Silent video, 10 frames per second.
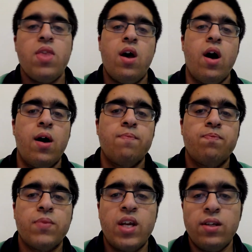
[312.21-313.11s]

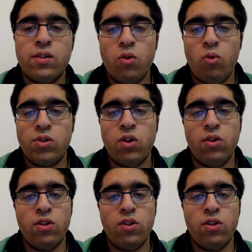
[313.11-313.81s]
it's also